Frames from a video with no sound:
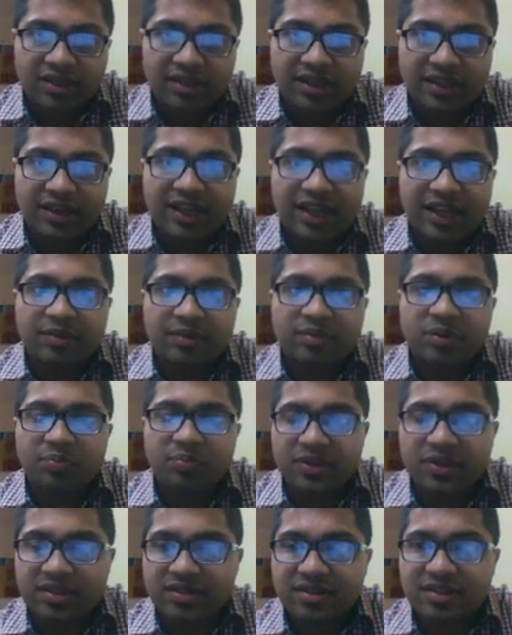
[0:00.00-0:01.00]
There can be
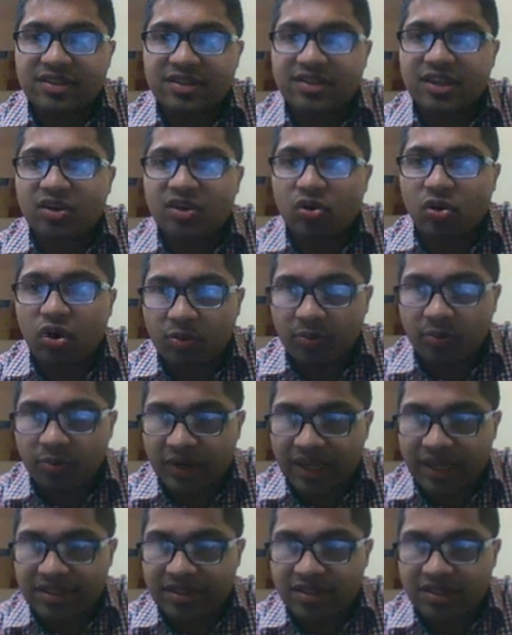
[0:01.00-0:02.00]
business and
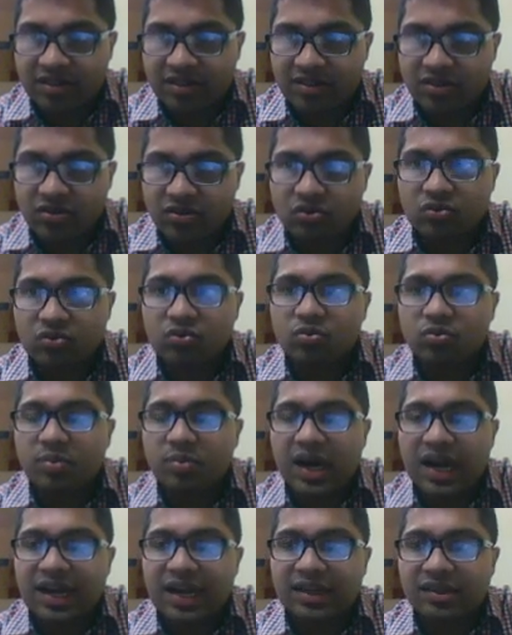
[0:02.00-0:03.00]
corporations who
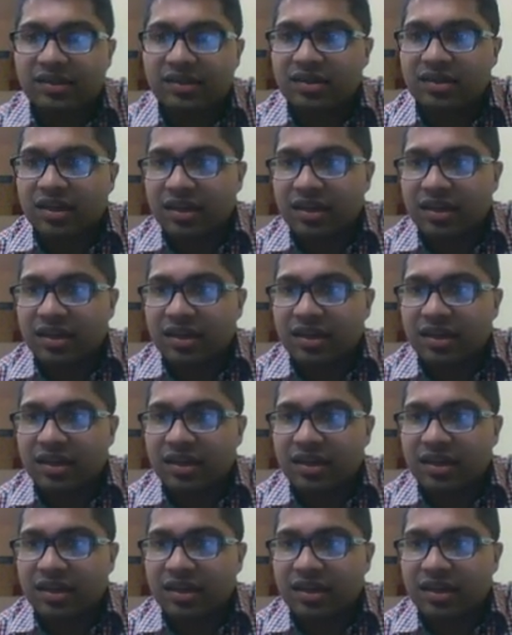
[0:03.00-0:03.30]
buy